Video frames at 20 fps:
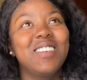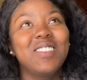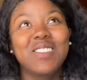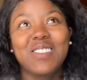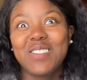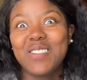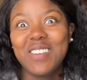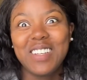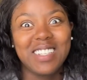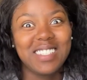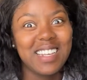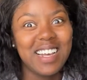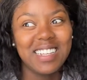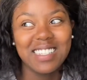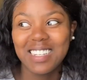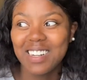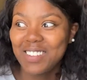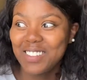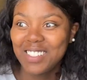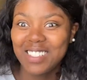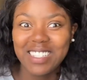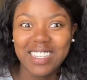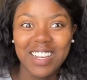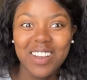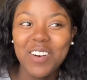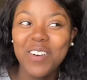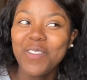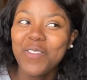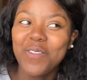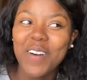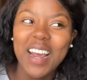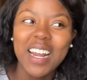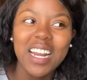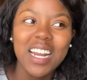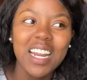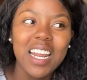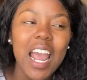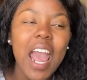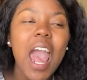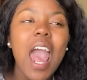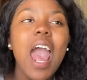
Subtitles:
so excited. I was just like, oh, finally.